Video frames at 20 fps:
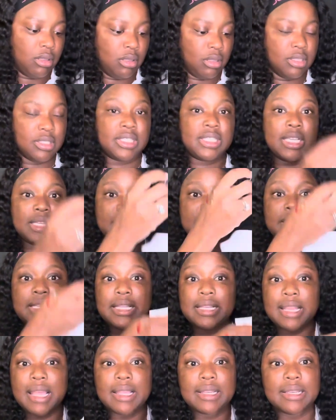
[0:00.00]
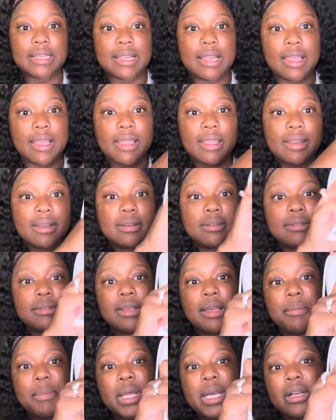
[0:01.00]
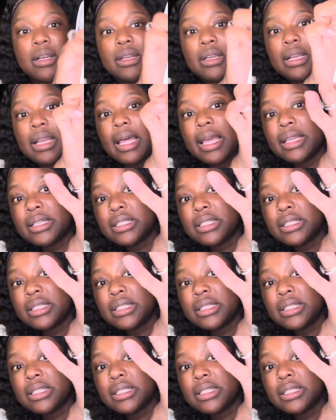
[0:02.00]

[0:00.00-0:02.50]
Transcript: sixteen .99, I'm not going to lie